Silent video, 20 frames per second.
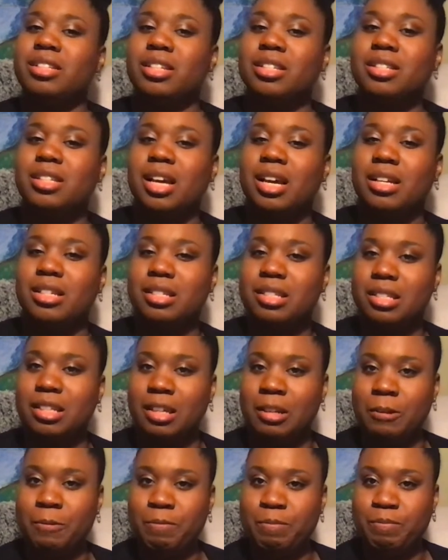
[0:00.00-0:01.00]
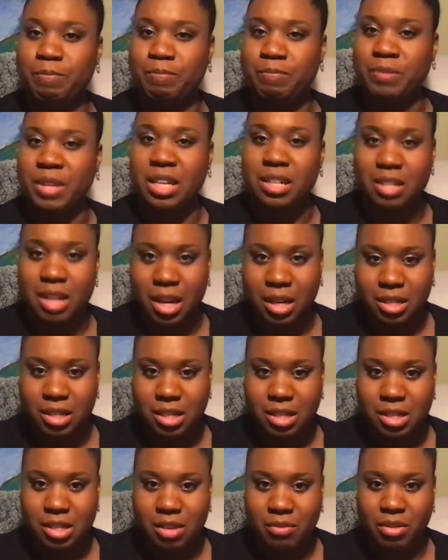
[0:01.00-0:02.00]
success. In
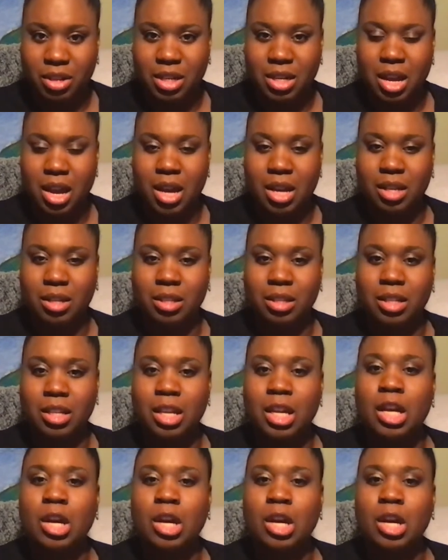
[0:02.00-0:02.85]
1979,